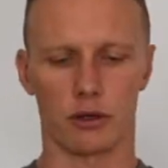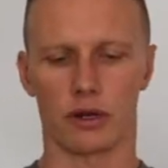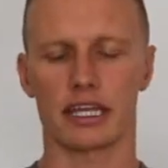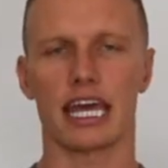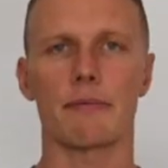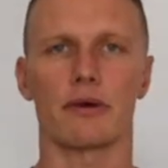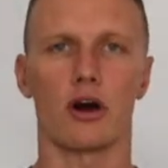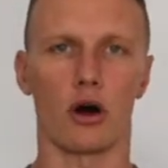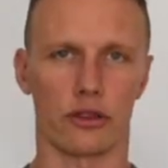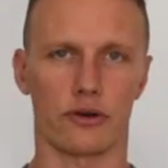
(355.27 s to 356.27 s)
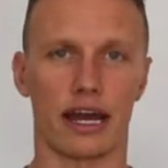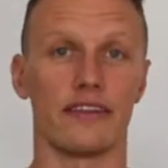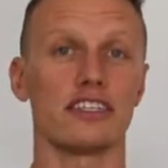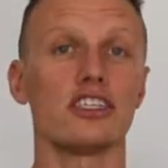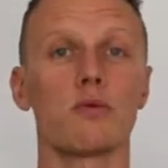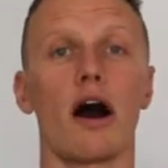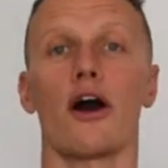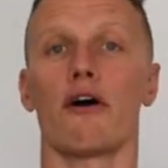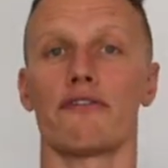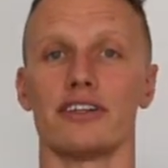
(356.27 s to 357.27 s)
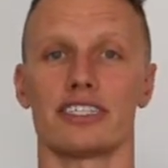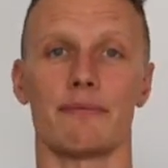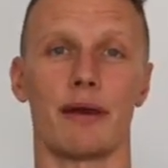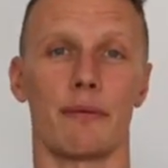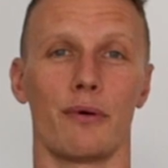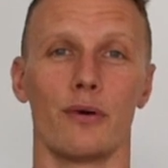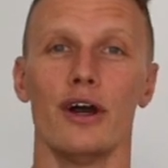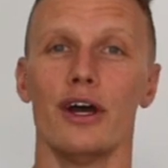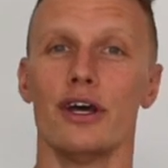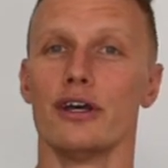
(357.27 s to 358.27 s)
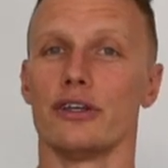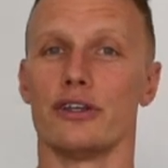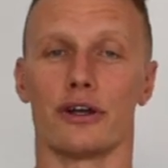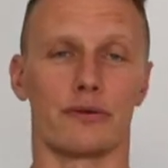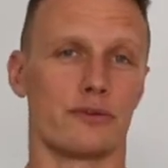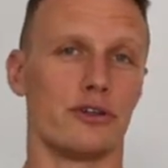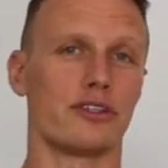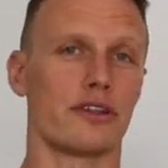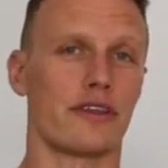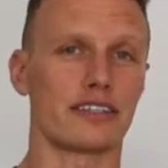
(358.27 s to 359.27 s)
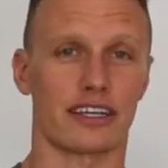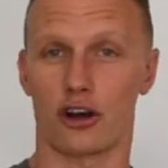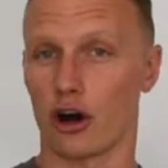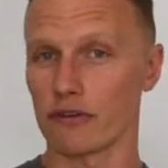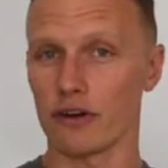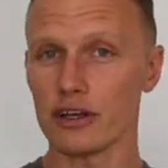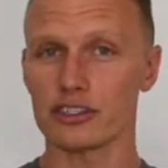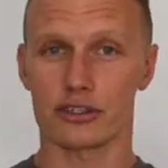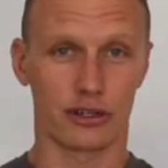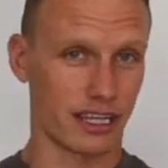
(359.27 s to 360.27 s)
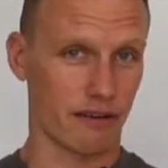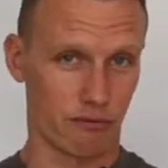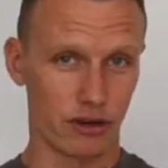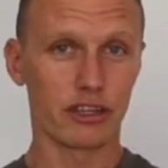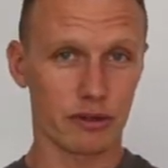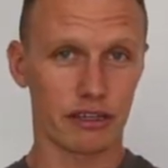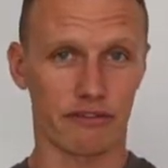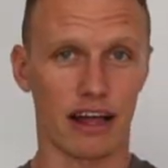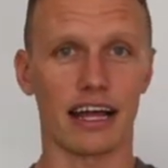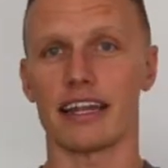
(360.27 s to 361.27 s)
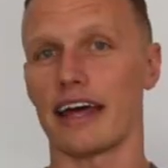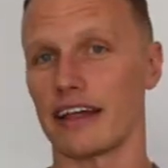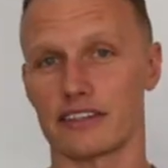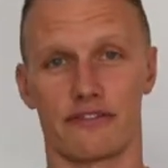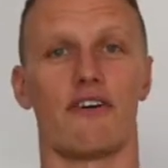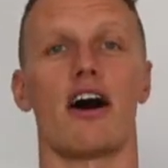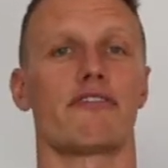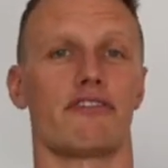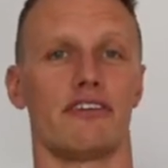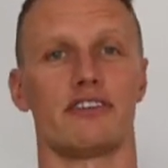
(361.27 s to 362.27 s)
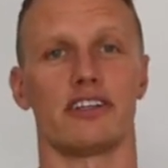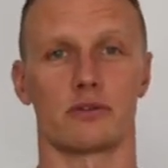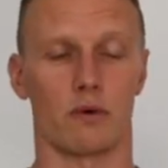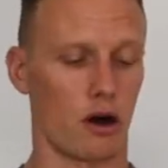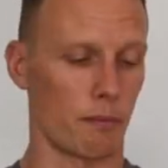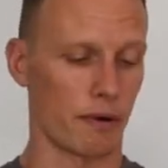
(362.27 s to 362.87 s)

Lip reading: You want to keep it on the ground. This is why often you see people using things like Converse because they're really, really flat, and that's fine for lifting as well.